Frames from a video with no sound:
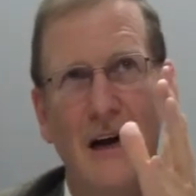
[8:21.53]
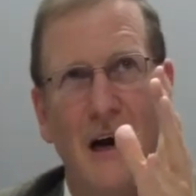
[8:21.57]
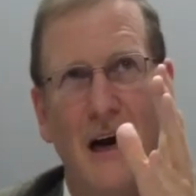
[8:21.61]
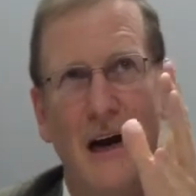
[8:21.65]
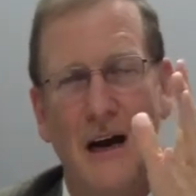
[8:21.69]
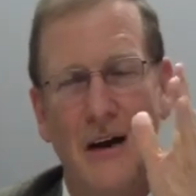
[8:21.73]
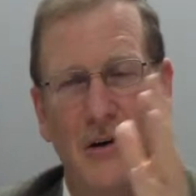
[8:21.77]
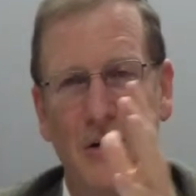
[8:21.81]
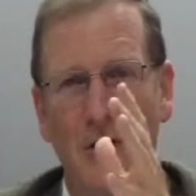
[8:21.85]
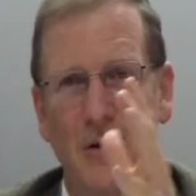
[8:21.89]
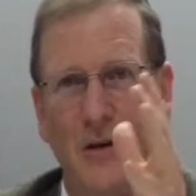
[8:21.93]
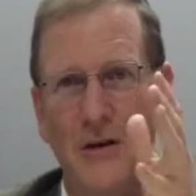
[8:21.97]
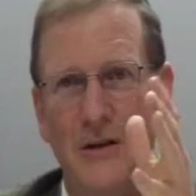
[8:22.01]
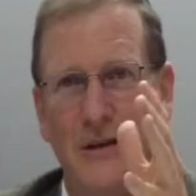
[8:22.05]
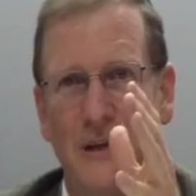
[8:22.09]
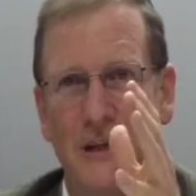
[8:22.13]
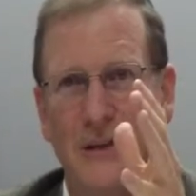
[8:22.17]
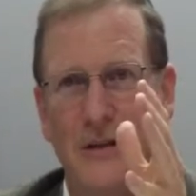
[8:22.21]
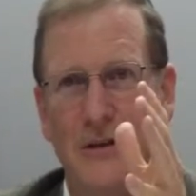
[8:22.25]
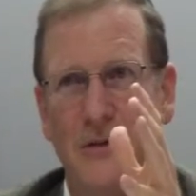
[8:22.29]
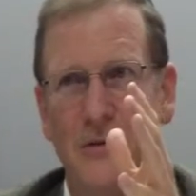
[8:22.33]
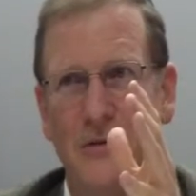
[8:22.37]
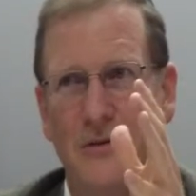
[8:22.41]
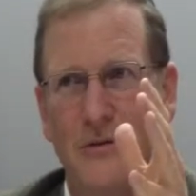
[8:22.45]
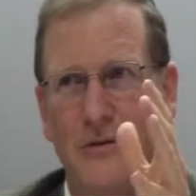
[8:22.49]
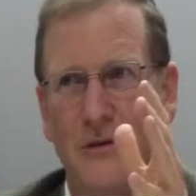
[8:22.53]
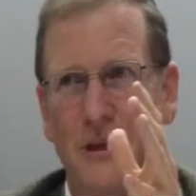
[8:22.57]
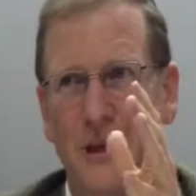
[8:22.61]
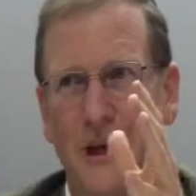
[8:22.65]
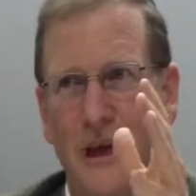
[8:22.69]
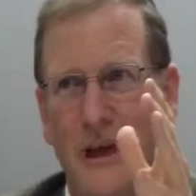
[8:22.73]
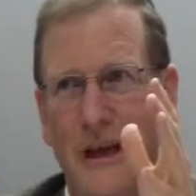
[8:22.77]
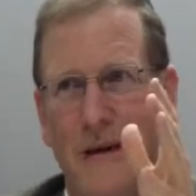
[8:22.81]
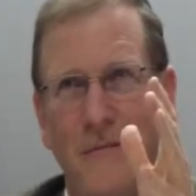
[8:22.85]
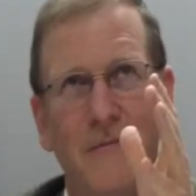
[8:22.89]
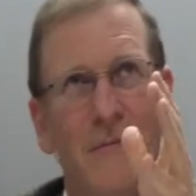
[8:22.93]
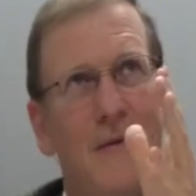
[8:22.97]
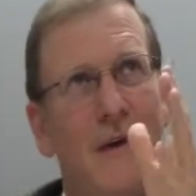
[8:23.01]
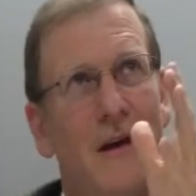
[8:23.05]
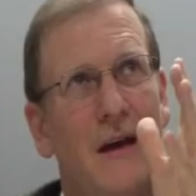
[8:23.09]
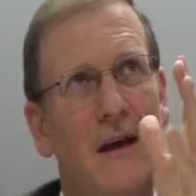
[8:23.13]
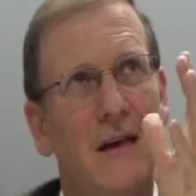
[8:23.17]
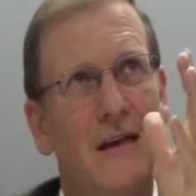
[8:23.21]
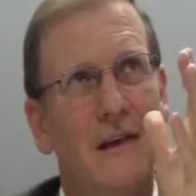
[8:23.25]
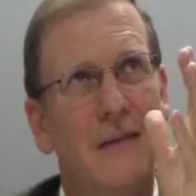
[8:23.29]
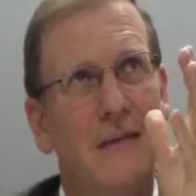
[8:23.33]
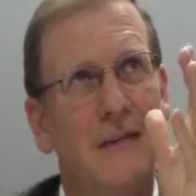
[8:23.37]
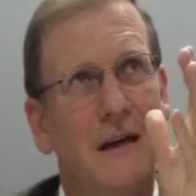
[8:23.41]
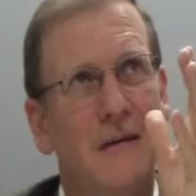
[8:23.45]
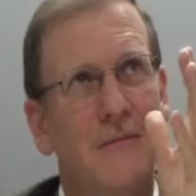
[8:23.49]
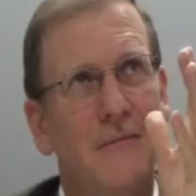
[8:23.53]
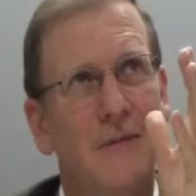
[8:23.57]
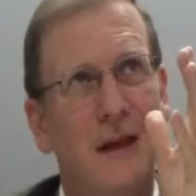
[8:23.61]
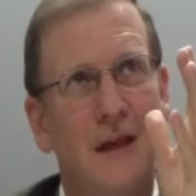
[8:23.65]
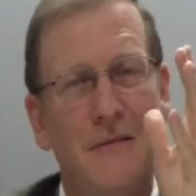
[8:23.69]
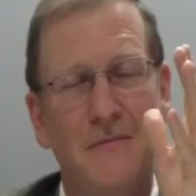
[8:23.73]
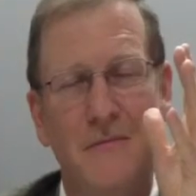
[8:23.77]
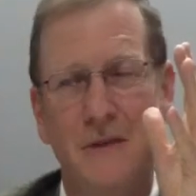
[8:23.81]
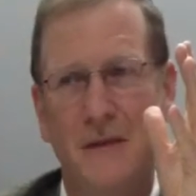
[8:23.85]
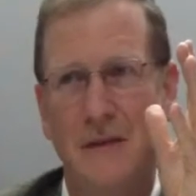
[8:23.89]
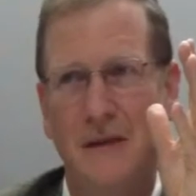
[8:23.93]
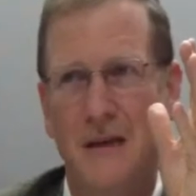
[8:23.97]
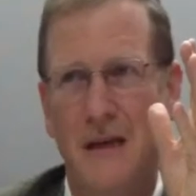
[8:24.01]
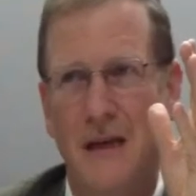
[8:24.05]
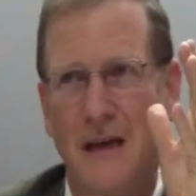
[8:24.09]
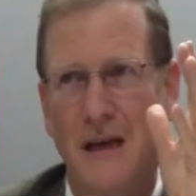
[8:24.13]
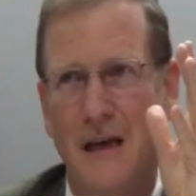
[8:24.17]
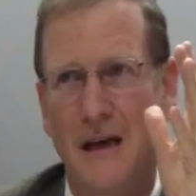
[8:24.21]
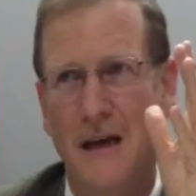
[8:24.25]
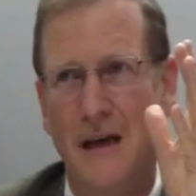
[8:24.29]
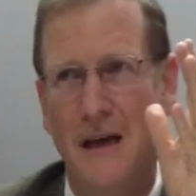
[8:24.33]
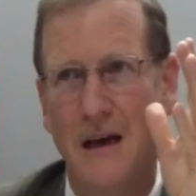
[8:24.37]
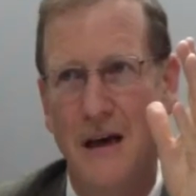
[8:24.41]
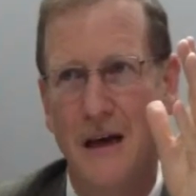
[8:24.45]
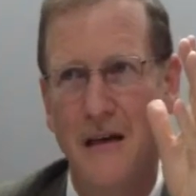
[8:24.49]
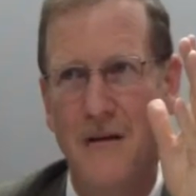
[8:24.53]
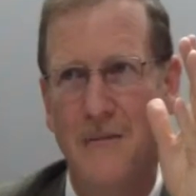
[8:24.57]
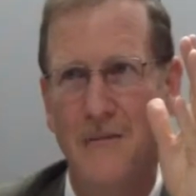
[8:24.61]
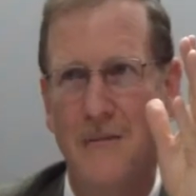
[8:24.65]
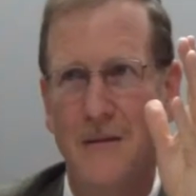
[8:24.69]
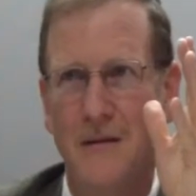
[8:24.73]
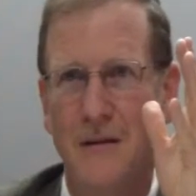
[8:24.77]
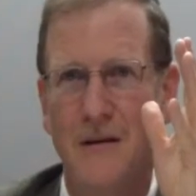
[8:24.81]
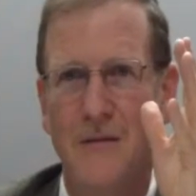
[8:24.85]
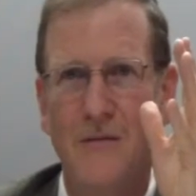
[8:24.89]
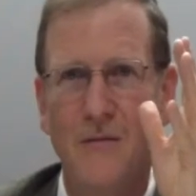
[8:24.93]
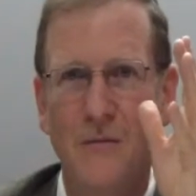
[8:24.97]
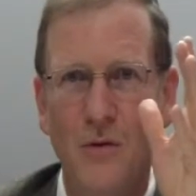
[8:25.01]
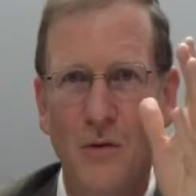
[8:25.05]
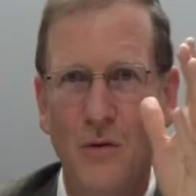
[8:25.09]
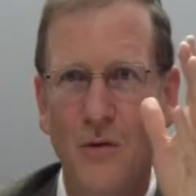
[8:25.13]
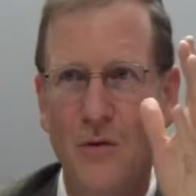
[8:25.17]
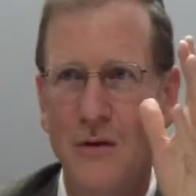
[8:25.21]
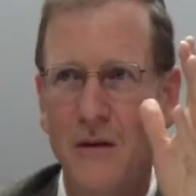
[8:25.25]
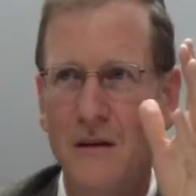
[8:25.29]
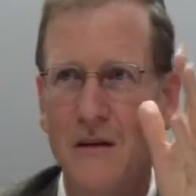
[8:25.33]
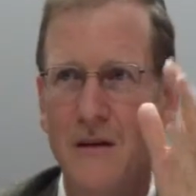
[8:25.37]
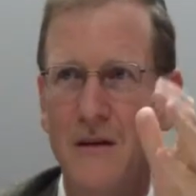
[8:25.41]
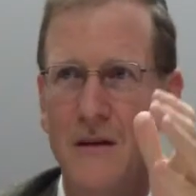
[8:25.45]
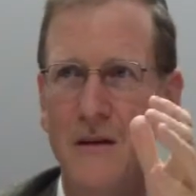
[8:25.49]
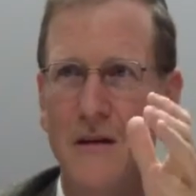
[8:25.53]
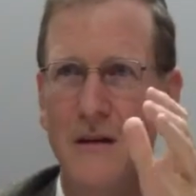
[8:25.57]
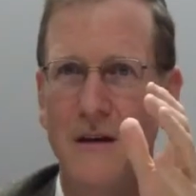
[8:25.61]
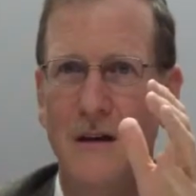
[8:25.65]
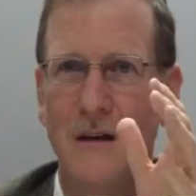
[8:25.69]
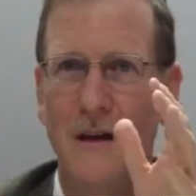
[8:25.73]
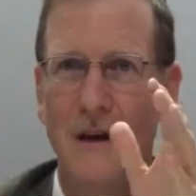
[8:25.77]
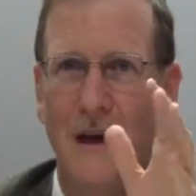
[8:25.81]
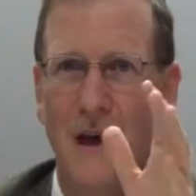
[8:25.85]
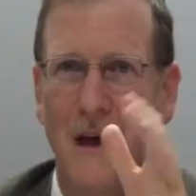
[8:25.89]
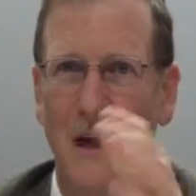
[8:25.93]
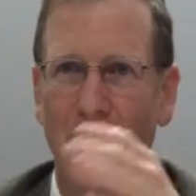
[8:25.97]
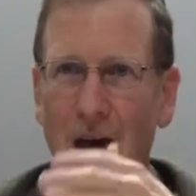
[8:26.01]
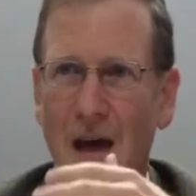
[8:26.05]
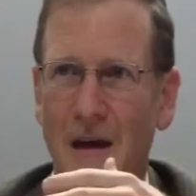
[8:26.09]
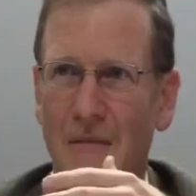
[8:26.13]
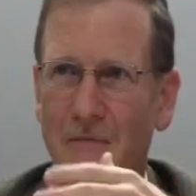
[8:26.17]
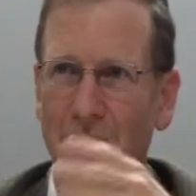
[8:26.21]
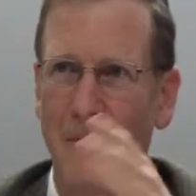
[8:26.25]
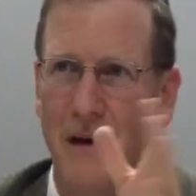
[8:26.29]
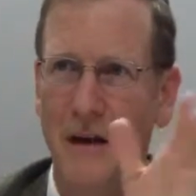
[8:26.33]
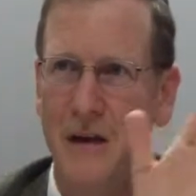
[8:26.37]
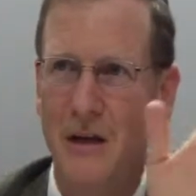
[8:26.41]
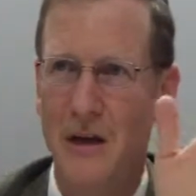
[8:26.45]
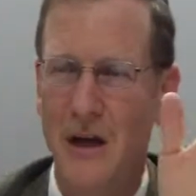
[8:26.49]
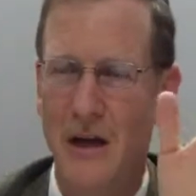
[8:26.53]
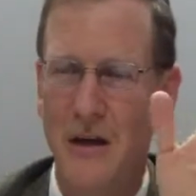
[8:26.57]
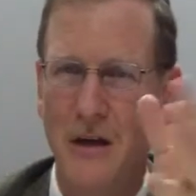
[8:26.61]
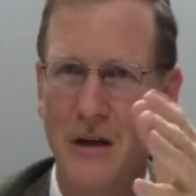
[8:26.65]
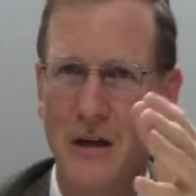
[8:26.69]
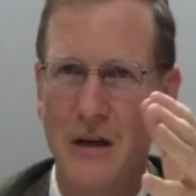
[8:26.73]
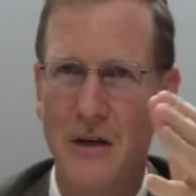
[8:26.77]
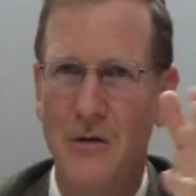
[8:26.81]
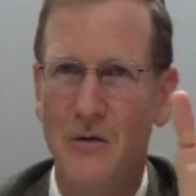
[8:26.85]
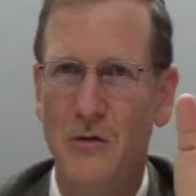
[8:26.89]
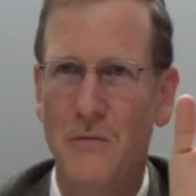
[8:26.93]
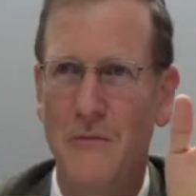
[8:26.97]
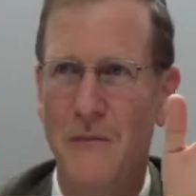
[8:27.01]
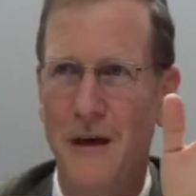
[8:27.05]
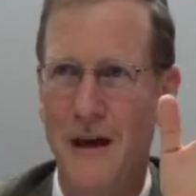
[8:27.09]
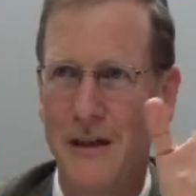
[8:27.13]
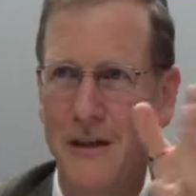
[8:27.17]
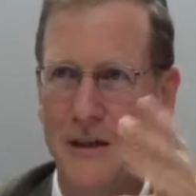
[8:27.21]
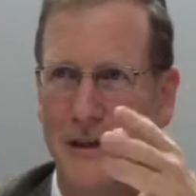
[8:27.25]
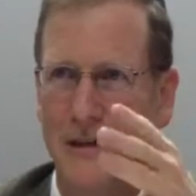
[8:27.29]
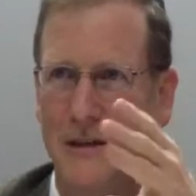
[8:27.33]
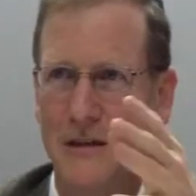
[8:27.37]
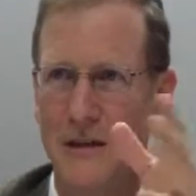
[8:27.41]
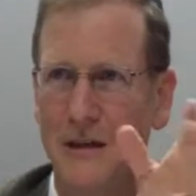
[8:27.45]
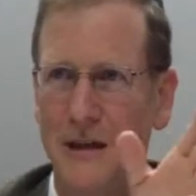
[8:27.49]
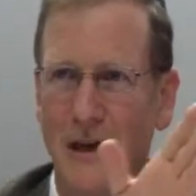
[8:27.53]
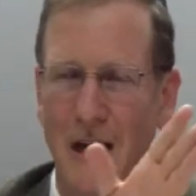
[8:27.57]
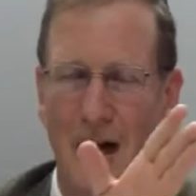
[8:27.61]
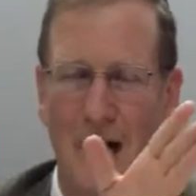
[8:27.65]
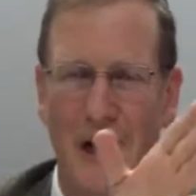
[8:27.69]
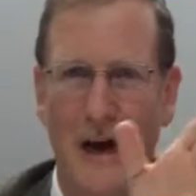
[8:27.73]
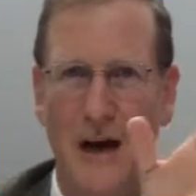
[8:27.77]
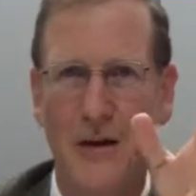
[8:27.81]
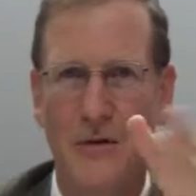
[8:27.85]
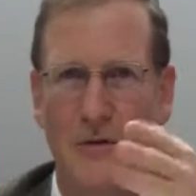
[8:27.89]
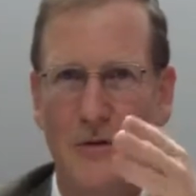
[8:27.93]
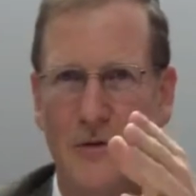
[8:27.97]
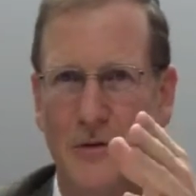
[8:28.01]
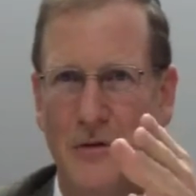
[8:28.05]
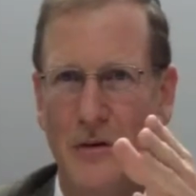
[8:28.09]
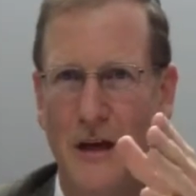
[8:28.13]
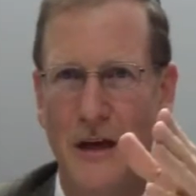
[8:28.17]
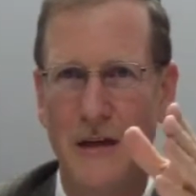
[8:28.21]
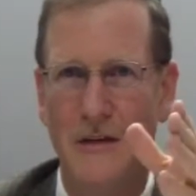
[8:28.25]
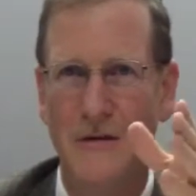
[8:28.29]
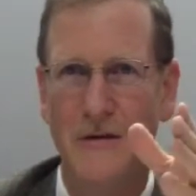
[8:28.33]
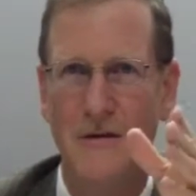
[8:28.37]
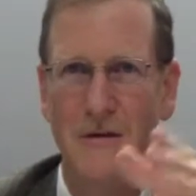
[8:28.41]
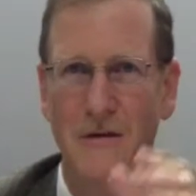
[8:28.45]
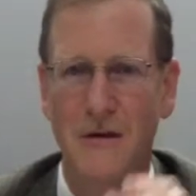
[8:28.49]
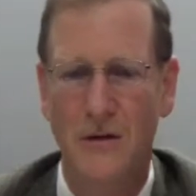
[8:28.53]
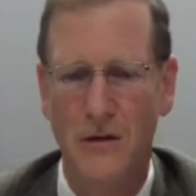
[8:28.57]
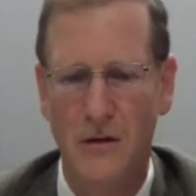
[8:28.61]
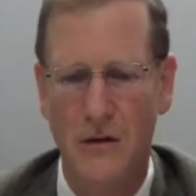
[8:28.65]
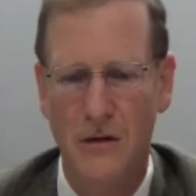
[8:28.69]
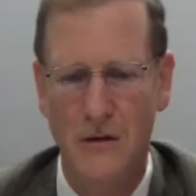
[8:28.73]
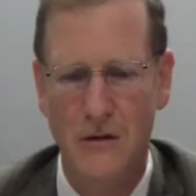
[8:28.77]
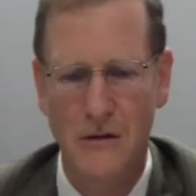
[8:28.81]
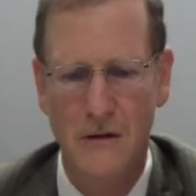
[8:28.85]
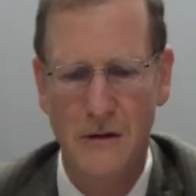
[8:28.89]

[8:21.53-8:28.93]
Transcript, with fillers: according to the uh, sometimes the um, the moon, um, and you need to measure how to get to.